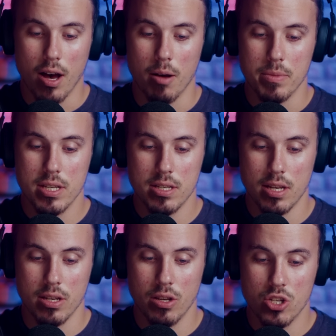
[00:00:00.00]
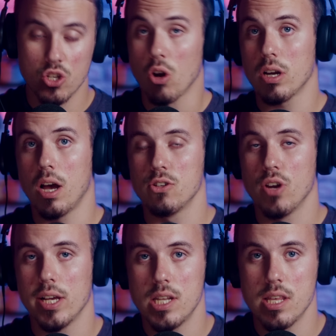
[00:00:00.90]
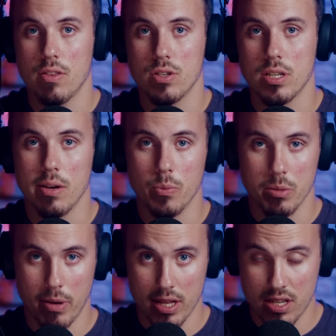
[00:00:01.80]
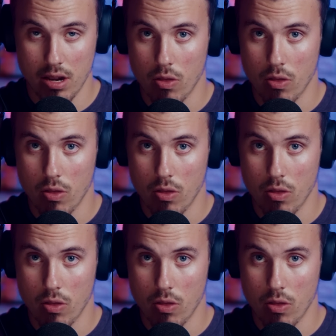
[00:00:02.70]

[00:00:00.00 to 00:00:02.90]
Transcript: This is in stark contrast to the other side, where the Palestinian